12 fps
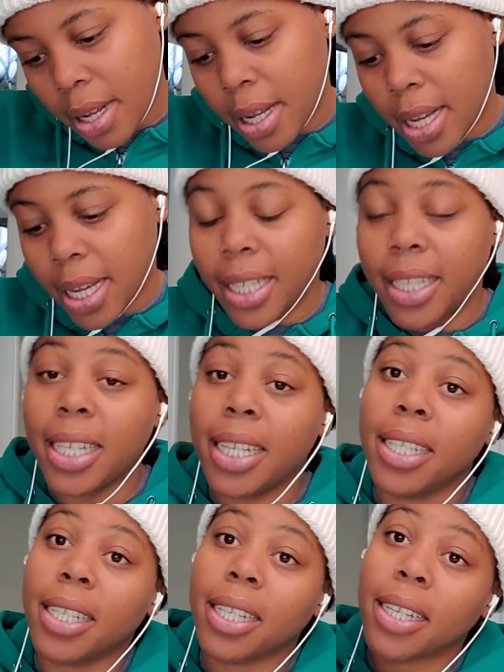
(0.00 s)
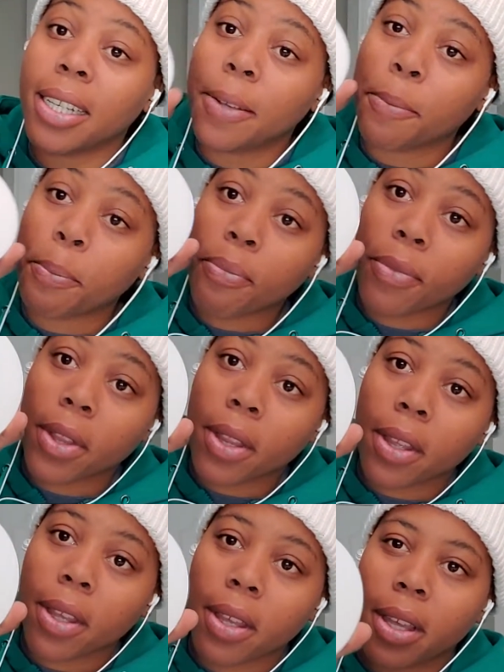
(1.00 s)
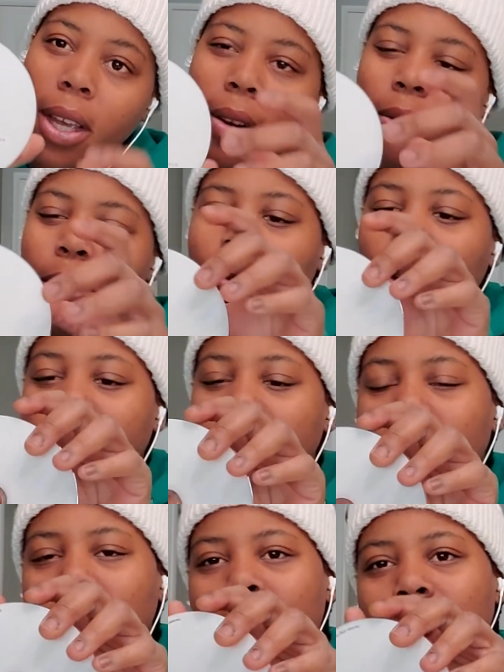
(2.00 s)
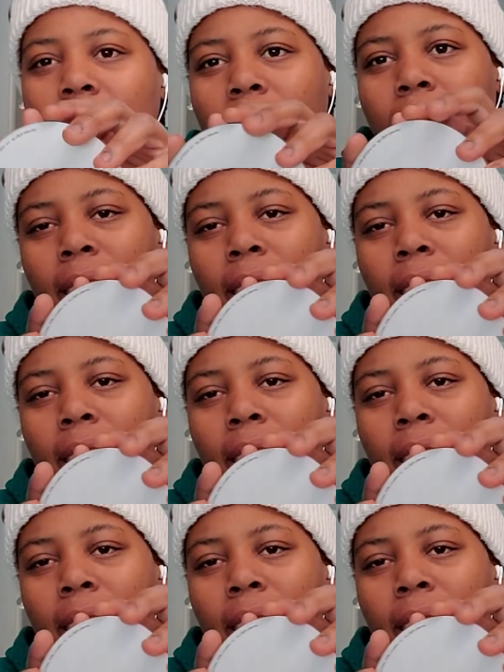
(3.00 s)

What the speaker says: A disc. I don't know if you can see this.